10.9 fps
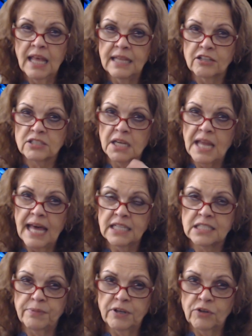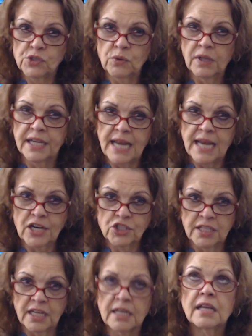There's a lot of spiritual
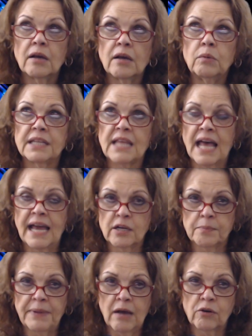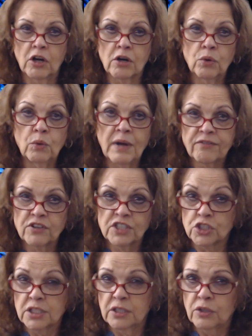connection with higher power or whoever,
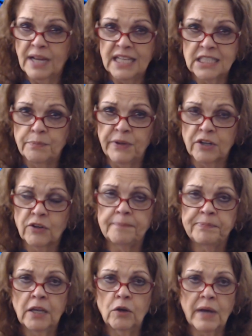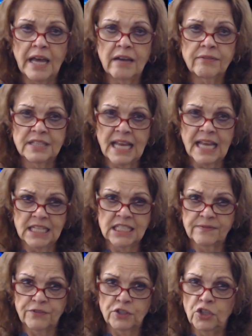your, your great spirit, whoever that is
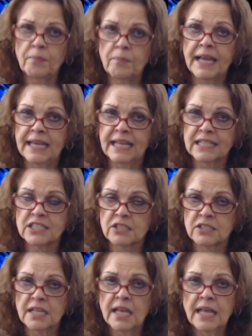for you, my cancers.